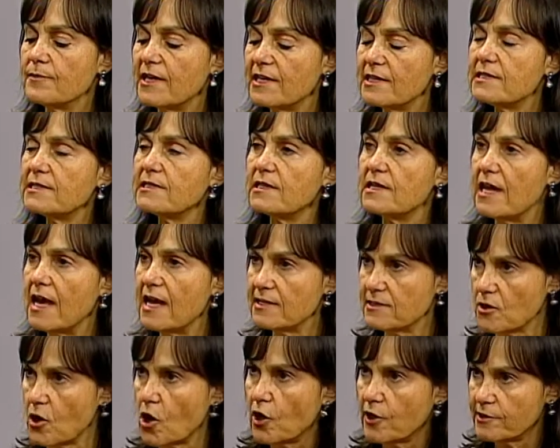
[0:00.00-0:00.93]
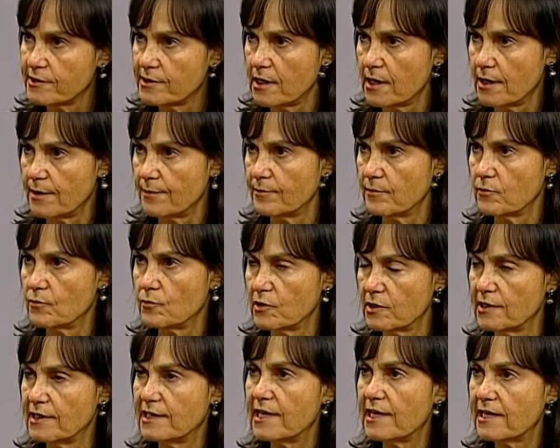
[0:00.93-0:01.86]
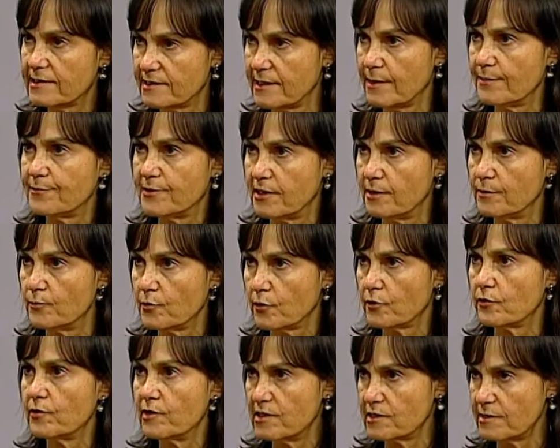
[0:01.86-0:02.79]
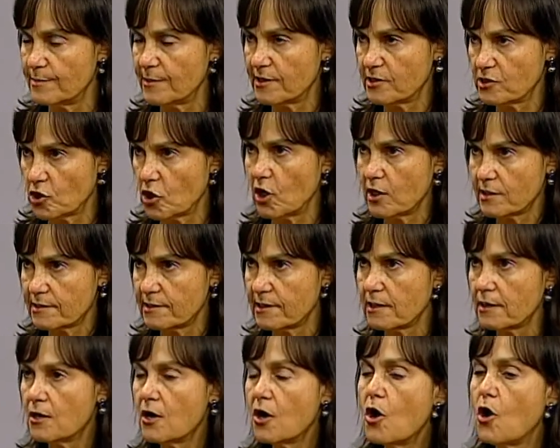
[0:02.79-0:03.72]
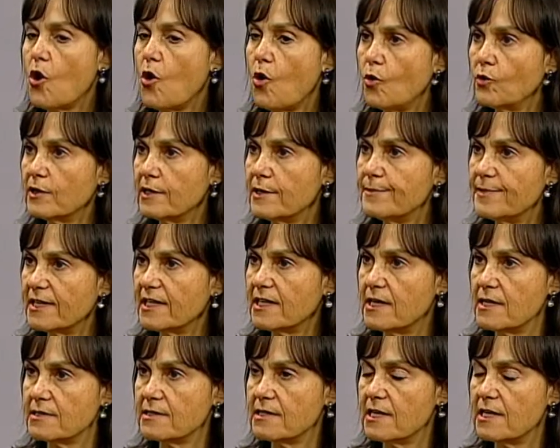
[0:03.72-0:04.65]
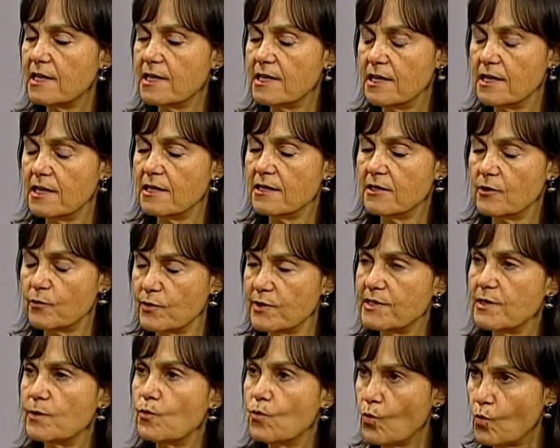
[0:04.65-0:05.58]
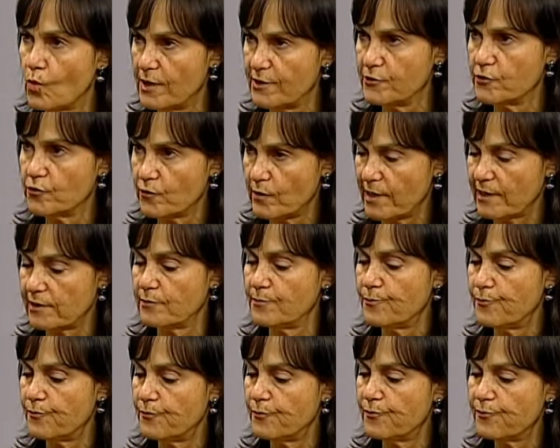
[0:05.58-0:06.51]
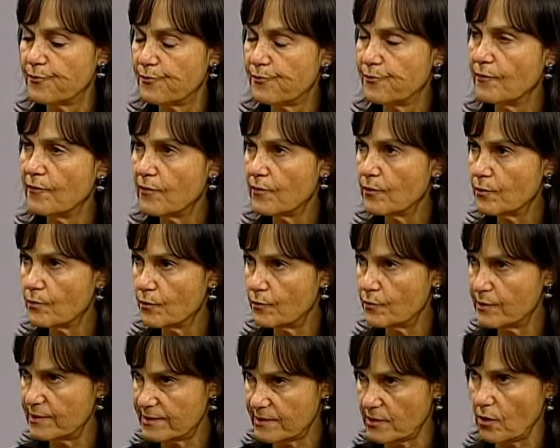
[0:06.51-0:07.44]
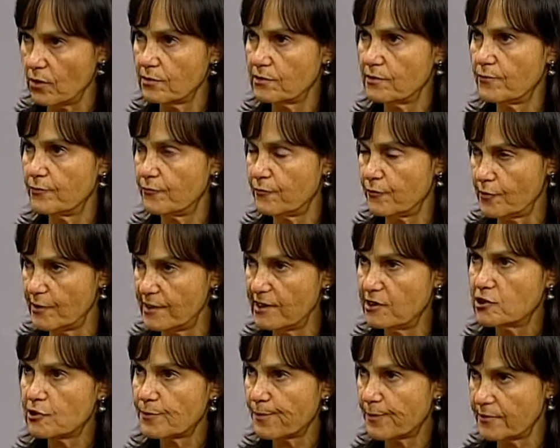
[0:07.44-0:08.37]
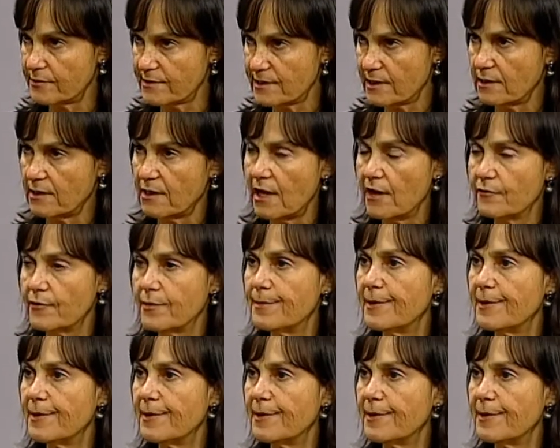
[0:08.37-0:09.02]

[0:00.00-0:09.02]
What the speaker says: medicine has a hard time really accepting mercury as being toxic, only because there isn't one direct result for each person.